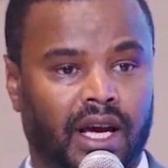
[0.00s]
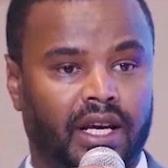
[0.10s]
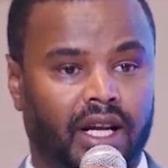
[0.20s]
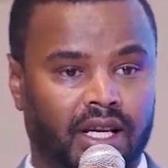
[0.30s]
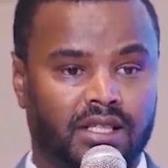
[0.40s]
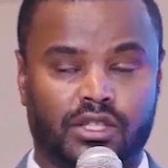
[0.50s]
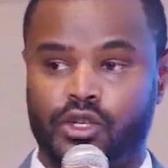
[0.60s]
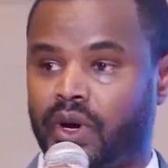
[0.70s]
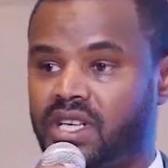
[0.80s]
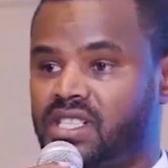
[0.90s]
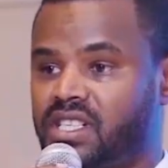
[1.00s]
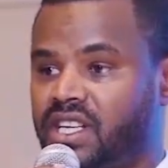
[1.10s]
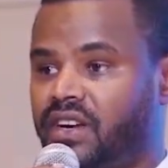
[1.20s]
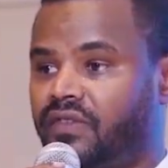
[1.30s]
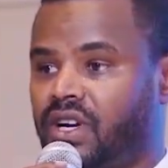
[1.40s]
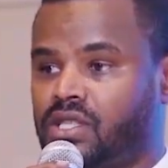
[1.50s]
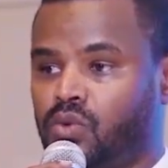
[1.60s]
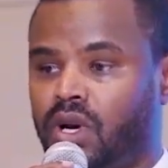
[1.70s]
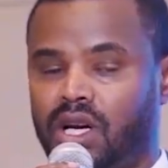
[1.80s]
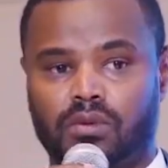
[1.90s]
and as UNCDF as
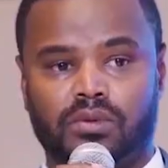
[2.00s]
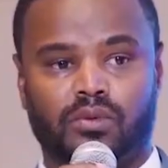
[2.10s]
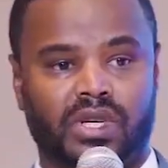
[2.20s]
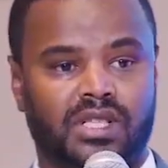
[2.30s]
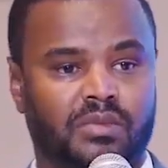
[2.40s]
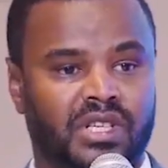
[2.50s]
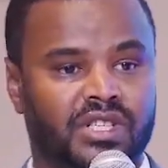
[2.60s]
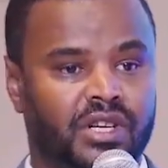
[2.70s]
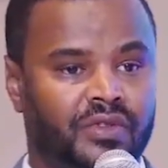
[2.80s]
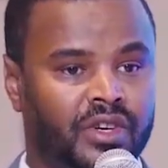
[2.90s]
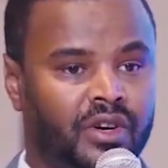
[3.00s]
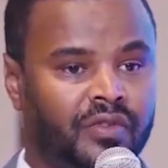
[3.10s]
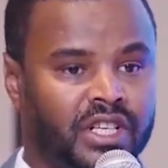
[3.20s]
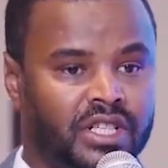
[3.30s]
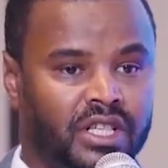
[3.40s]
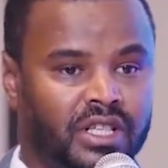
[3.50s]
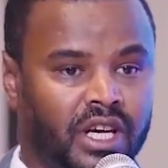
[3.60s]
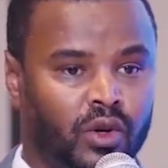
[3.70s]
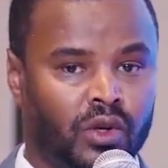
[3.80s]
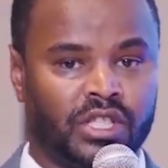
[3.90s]
well, with Ministry of Innovation and
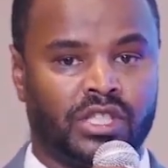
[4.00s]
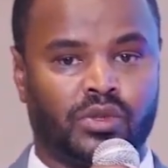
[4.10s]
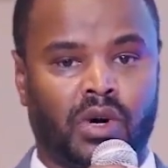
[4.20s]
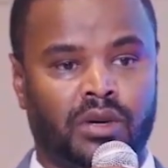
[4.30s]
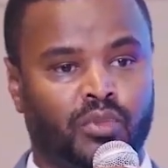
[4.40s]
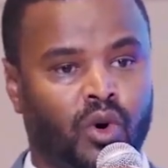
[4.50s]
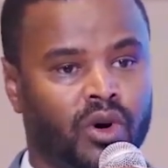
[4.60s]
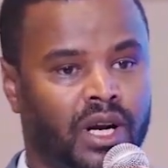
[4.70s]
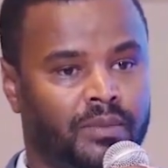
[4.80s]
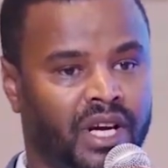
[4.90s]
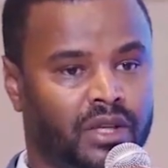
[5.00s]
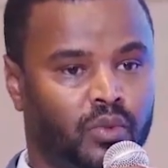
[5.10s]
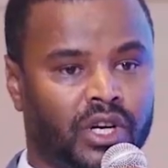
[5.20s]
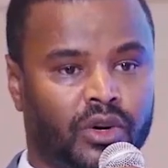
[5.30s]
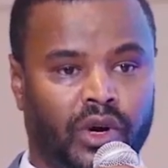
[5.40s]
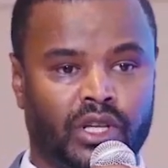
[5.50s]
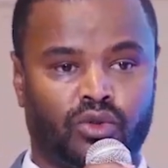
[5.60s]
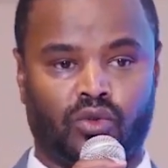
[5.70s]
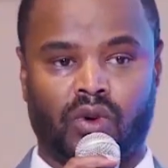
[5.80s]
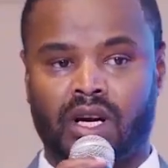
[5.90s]
Technology. It's one program that we are going
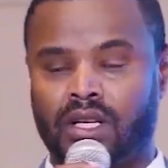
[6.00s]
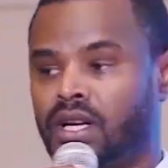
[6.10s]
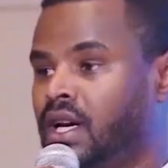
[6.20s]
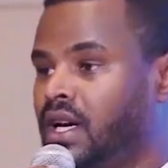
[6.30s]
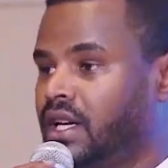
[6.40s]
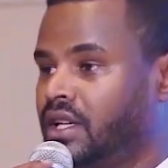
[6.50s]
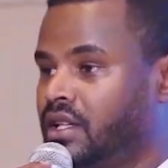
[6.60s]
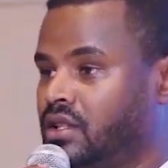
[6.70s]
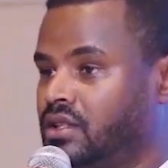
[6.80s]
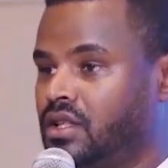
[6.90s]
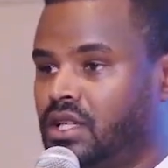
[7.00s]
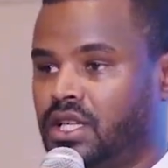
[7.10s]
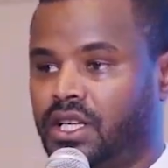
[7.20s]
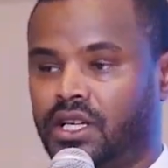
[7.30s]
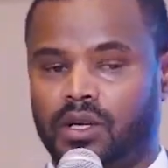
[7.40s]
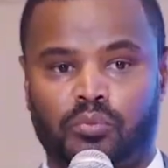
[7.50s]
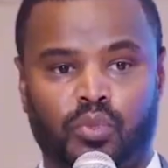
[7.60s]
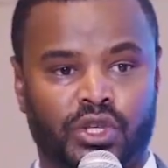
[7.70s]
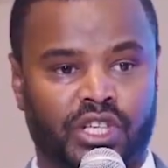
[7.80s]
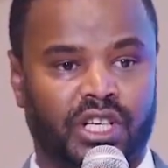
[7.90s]
to run in
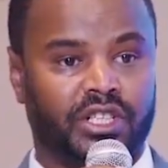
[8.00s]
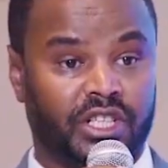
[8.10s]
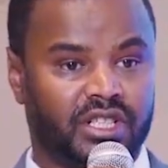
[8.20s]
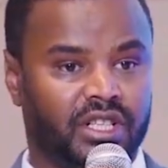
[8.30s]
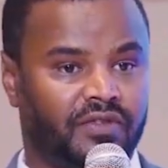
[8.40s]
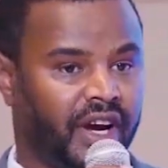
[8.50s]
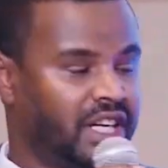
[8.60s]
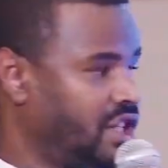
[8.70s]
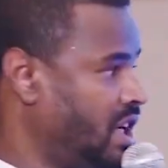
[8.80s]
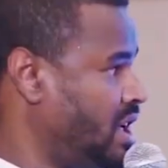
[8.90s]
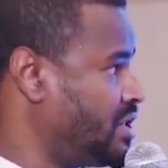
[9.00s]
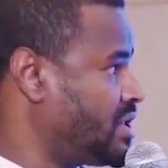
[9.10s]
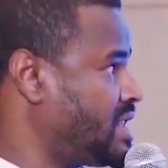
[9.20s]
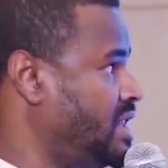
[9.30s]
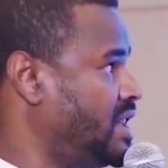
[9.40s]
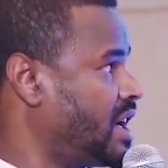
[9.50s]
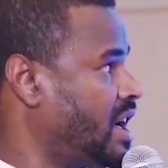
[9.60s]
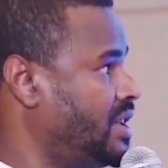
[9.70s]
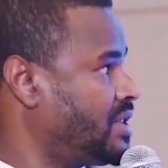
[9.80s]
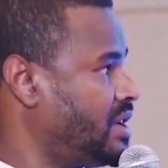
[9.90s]
pushing digital financial literacy in the
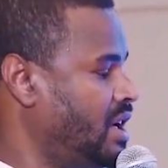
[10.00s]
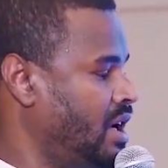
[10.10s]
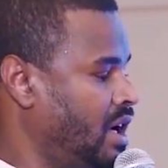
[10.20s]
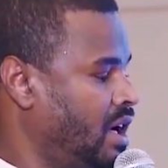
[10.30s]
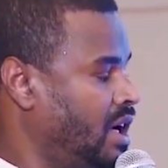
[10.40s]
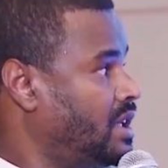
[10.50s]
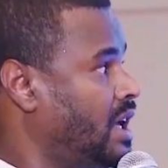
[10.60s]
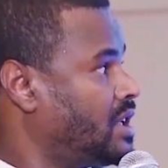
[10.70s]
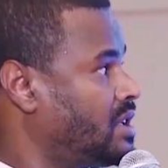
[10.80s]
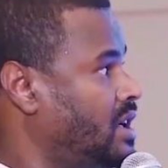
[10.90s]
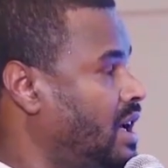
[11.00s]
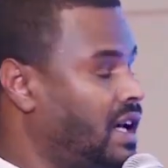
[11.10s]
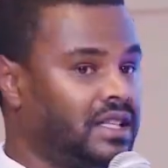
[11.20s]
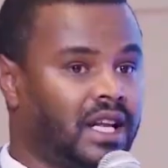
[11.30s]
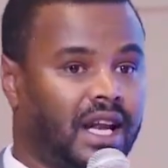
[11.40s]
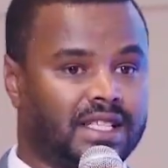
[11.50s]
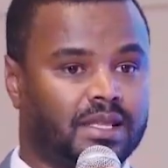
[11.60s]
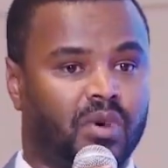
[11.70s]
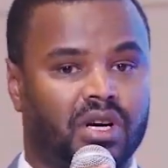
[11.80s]
country. The last